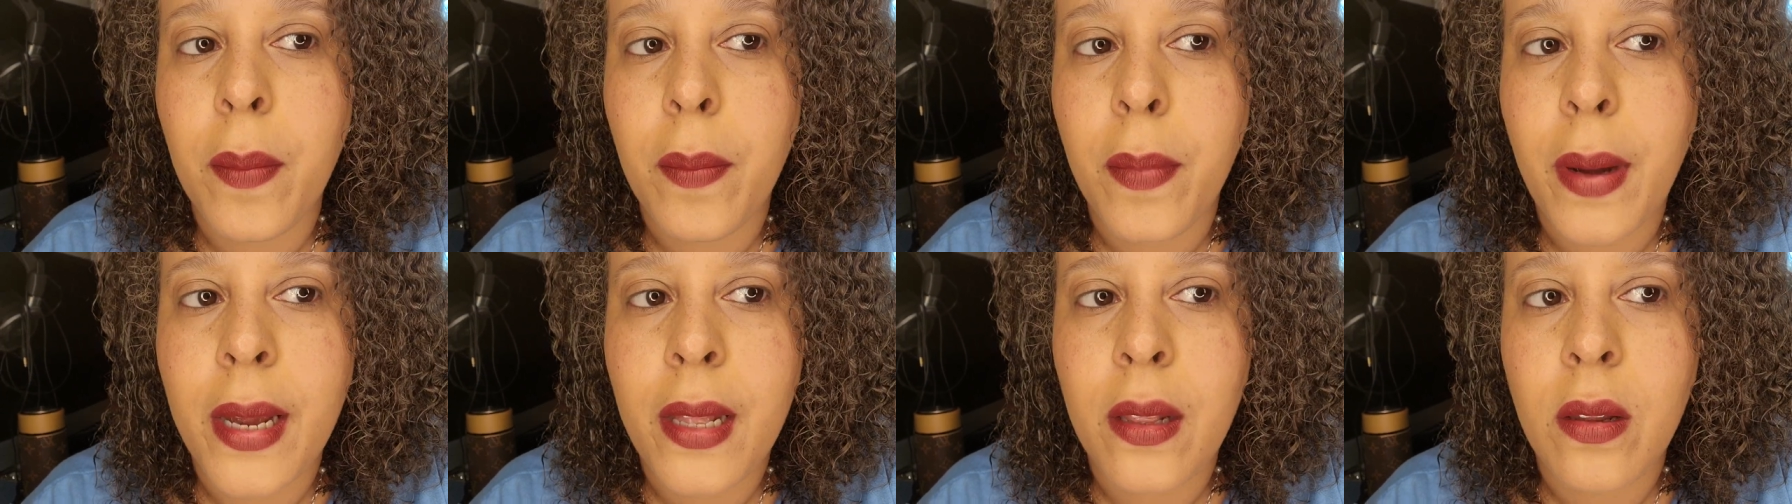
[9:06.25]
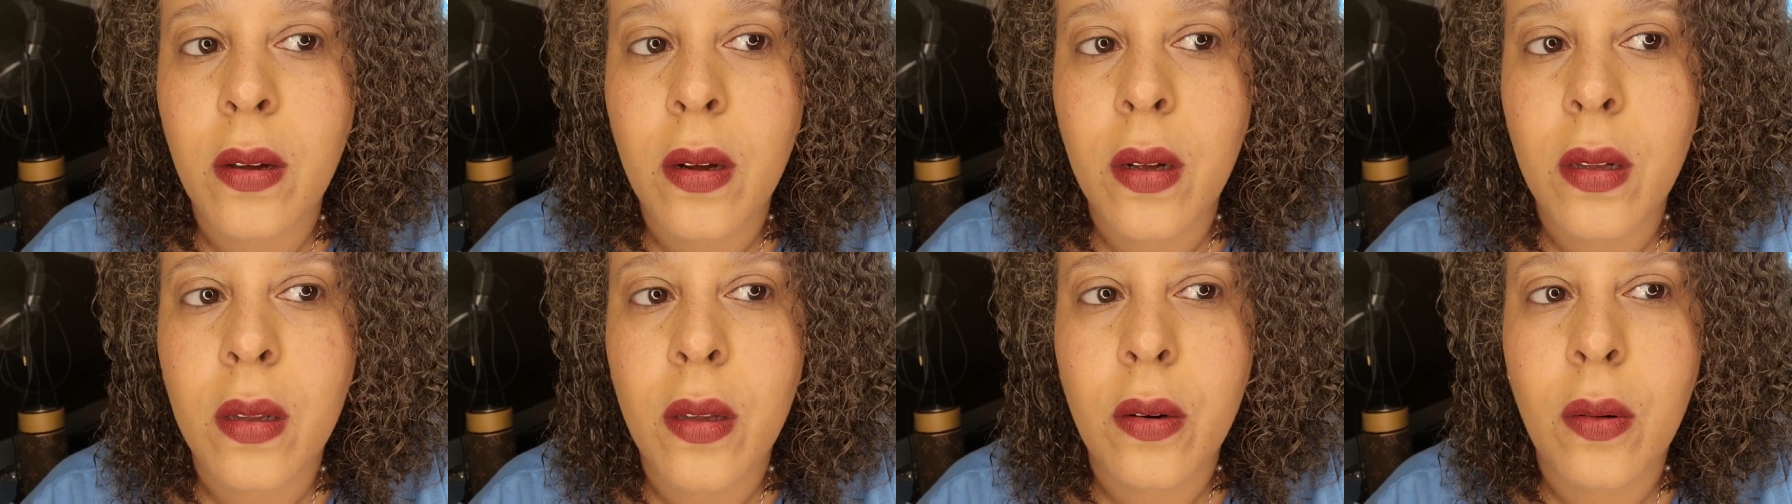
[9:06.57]
might
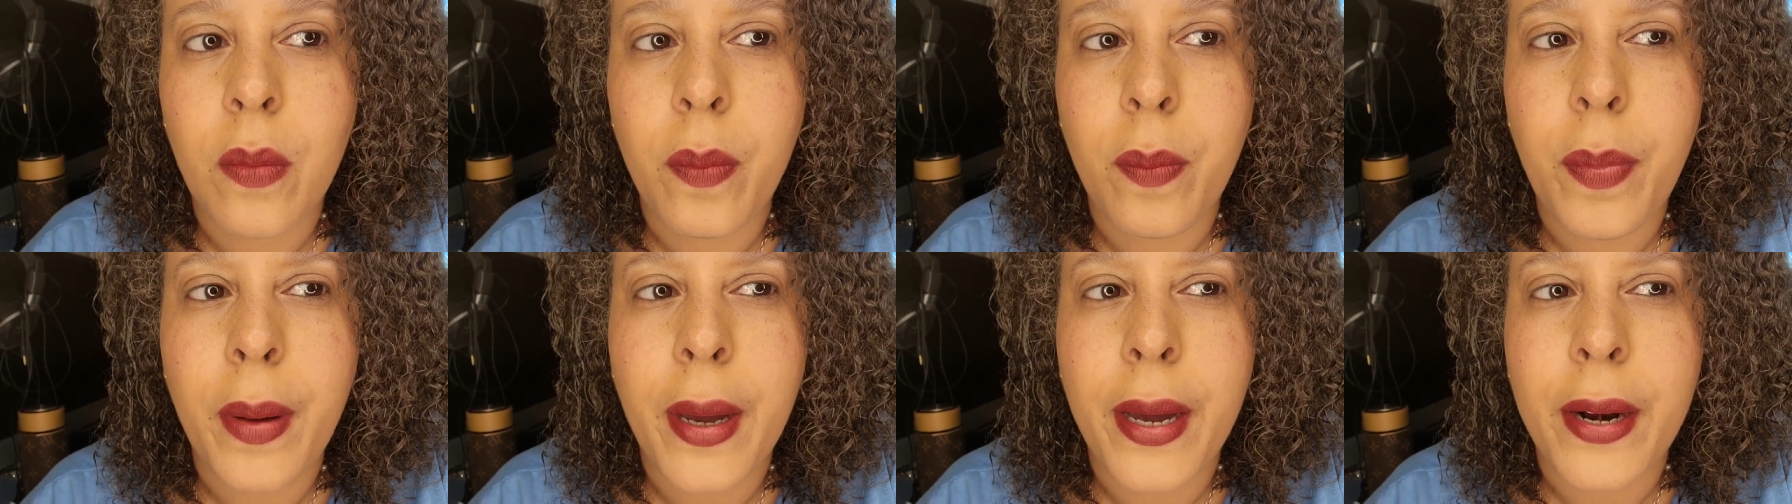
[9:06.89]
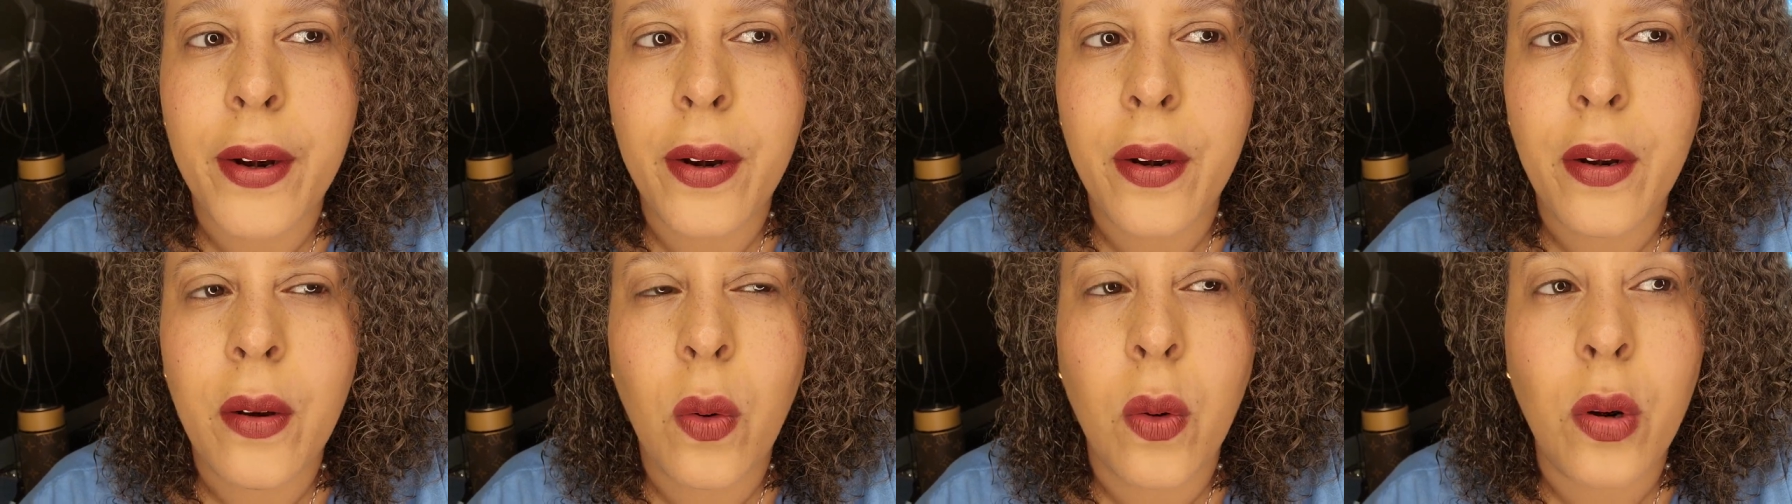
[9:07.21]
look a little
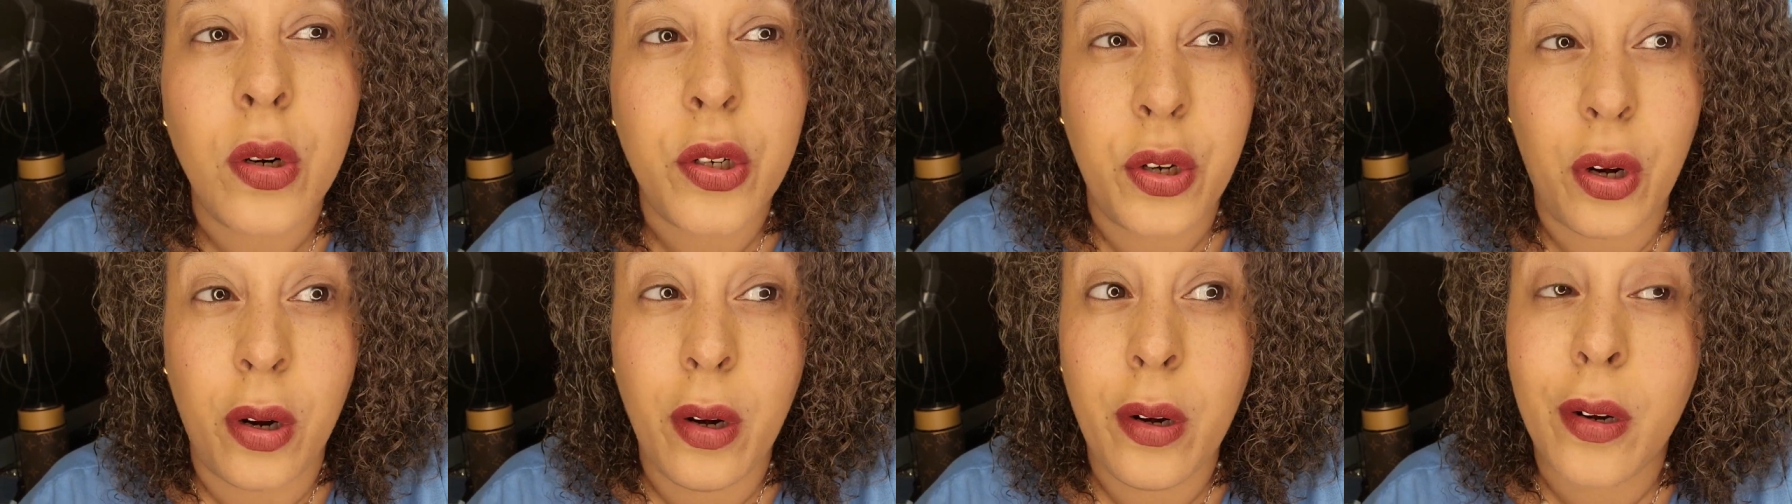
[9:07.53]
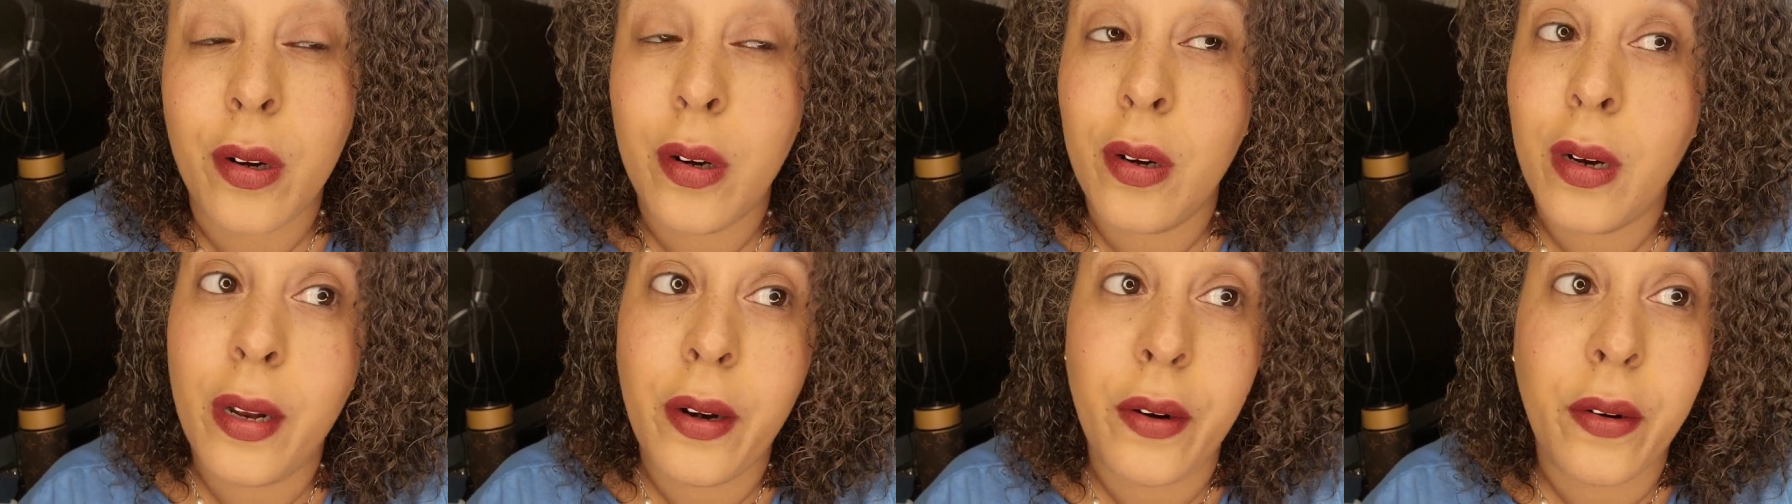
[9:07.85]
better or
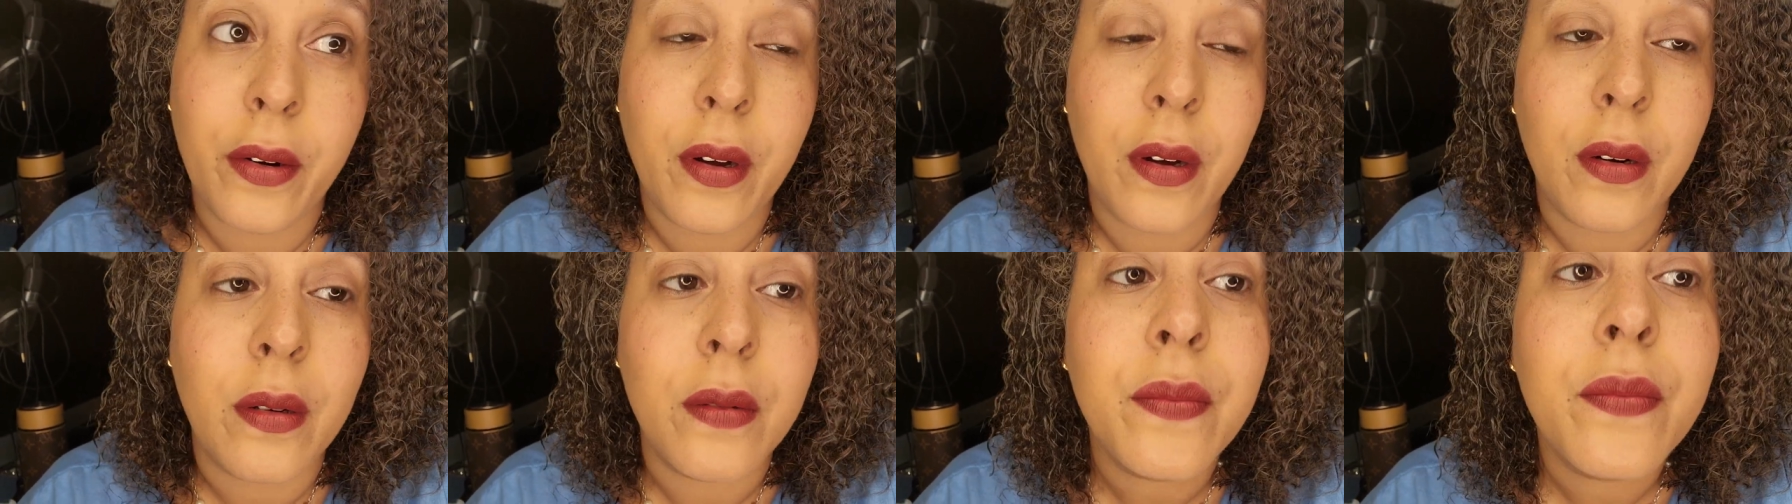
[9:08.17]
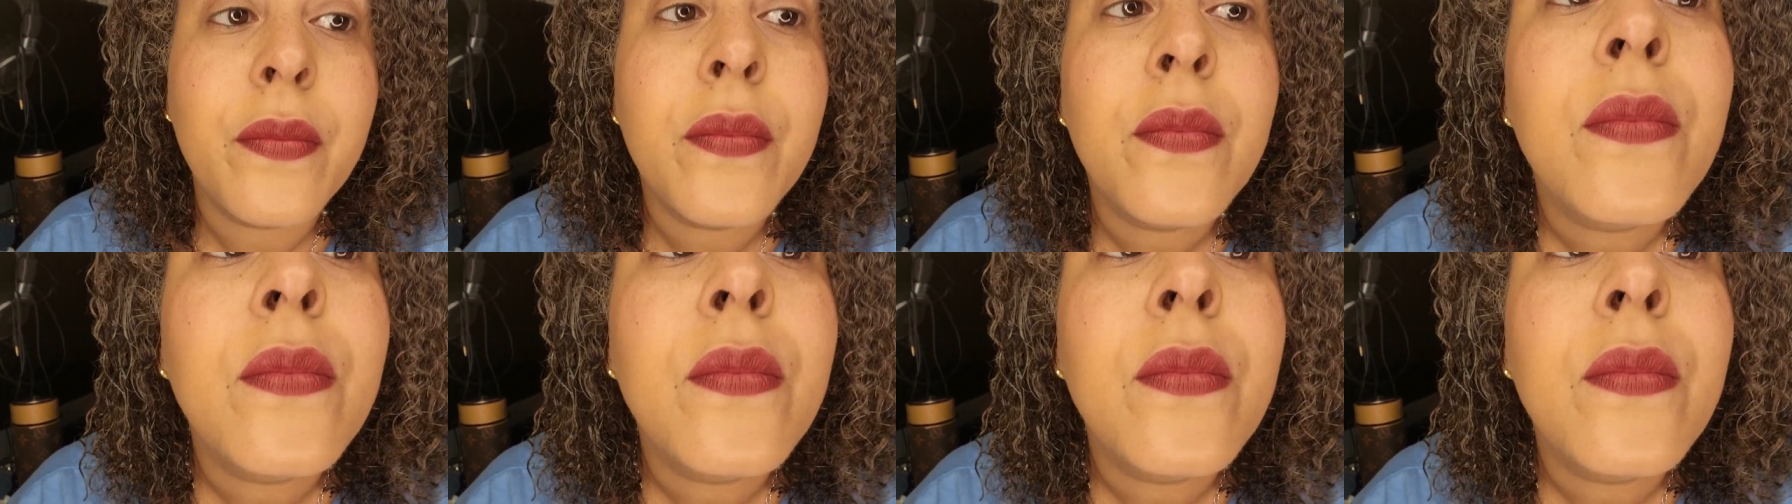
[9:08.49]
darker. I don't know.